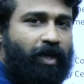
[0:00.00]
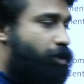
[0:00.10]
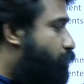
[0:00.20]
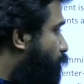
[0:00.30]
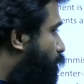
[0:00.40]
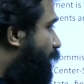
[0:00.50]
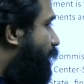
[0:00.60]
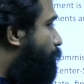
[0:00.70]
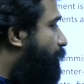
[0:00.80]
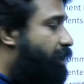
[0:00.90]
So, you can
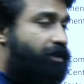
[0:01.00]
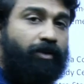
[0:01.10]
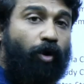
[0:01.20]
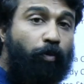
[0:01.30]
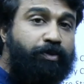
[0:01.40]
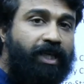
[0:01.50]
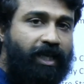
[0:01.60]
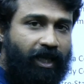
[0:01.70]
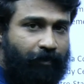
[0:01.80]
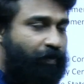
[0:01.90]
eliminate that
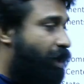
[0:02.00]
option A.